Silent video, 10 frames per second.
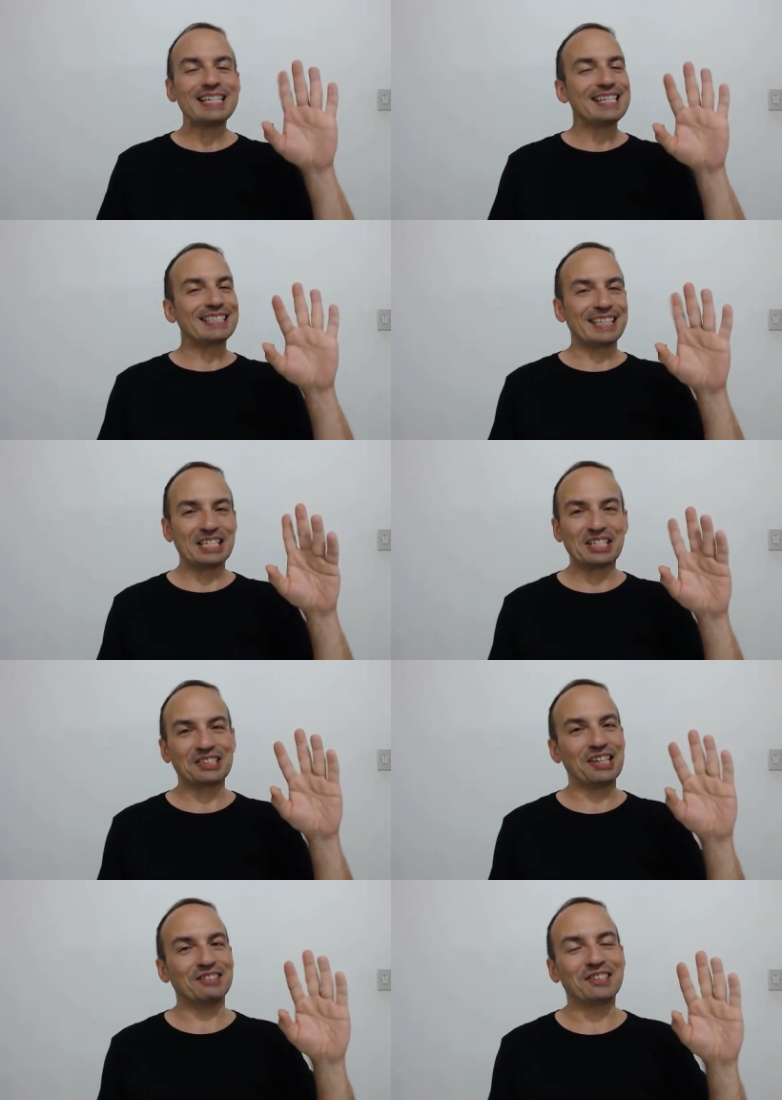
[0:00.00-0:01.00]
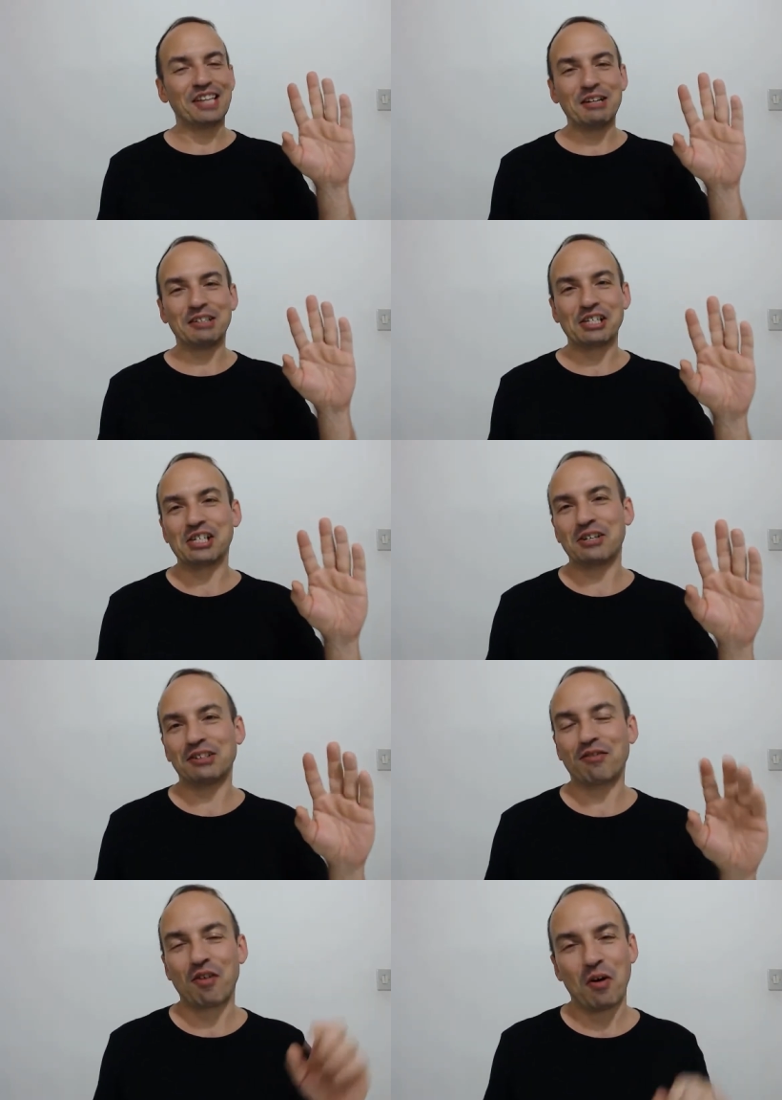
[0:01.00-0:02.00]
Greetings and salutations
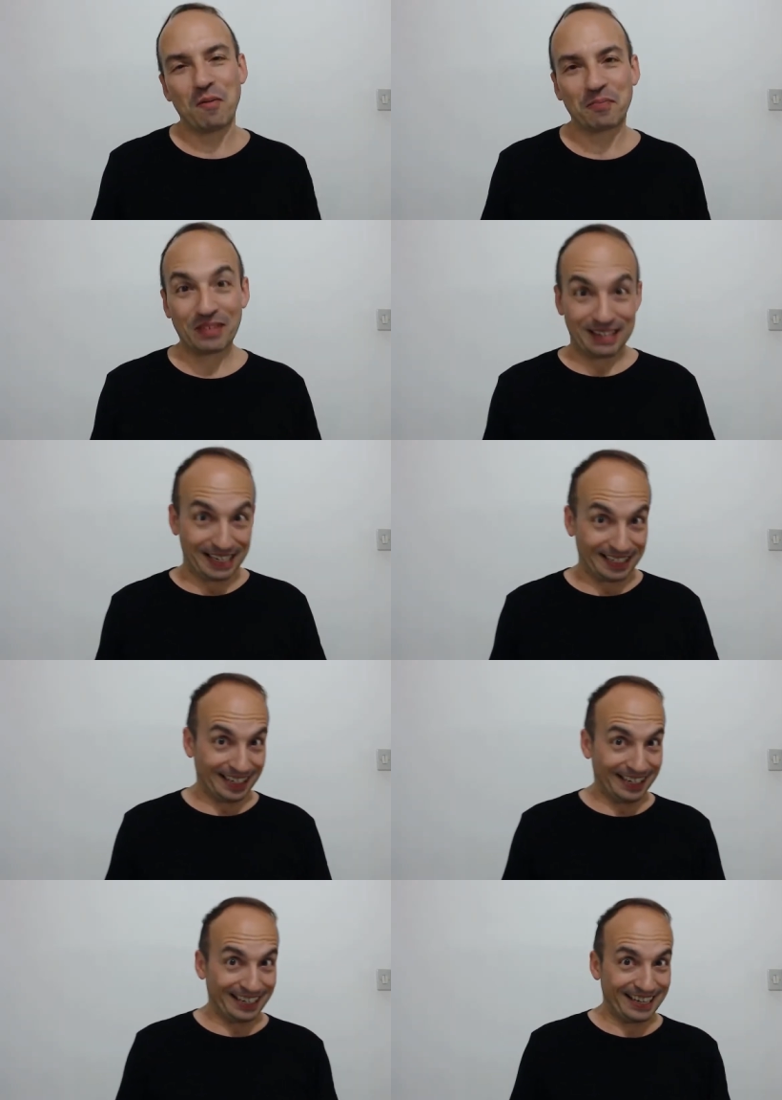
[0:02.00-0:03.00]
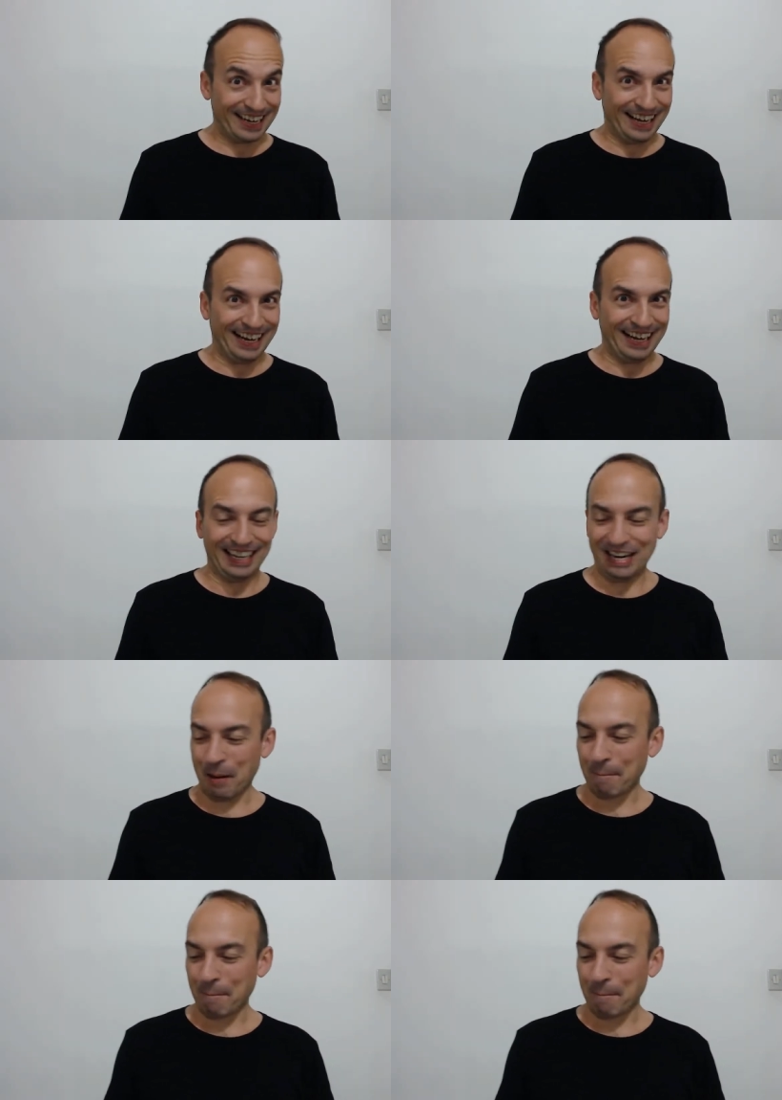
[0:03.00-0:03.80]
from the Italian guy.